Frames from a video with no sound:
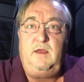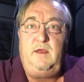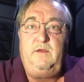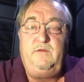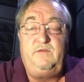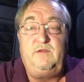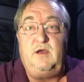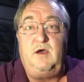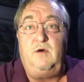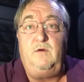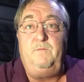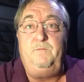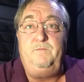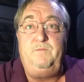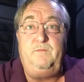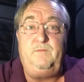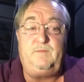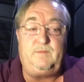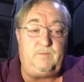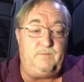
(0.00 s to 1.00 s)
So
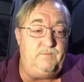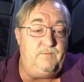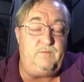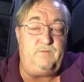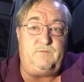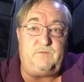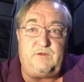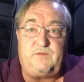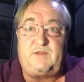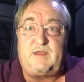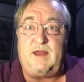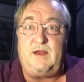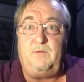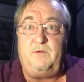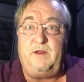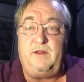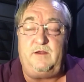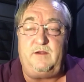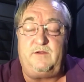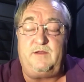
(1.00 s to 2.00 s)
just kind of
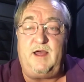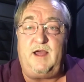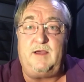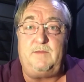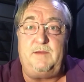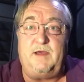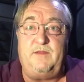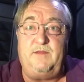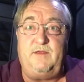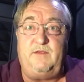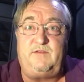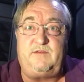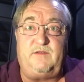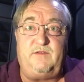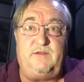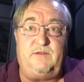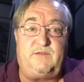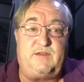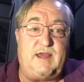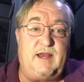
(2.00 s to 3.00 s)
wanted to talk about this
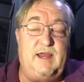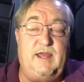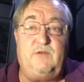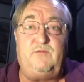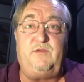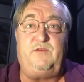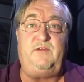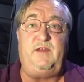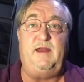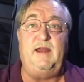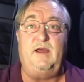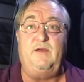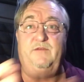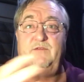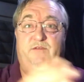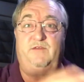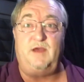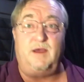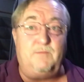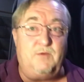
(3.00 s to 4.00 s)
because it's kind of interesting how
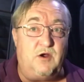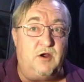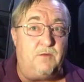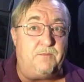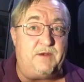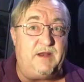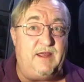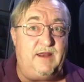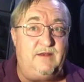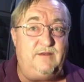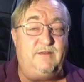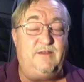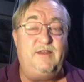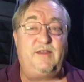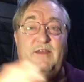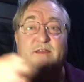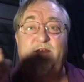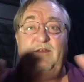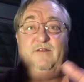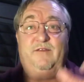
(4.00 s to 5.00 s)
some are opening,
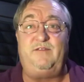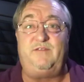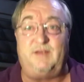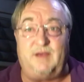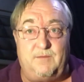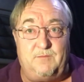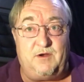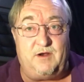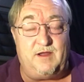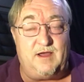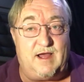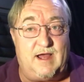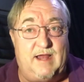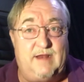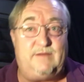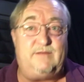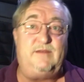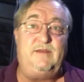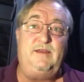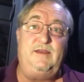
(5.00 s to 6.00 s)
some are
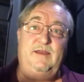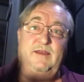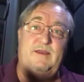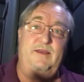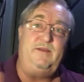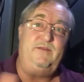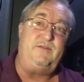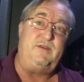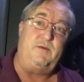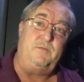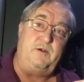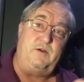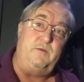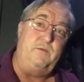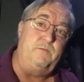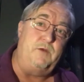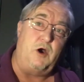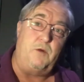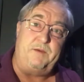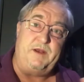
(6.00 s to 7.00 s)
not. Some
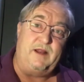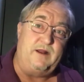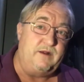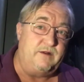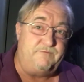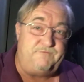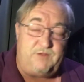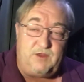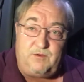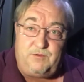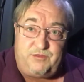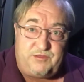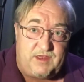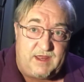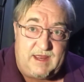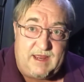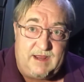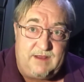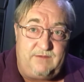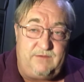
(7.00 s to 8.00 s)
are opening a few
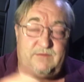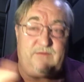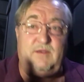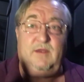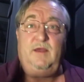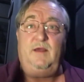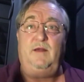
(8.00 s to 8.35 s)
things.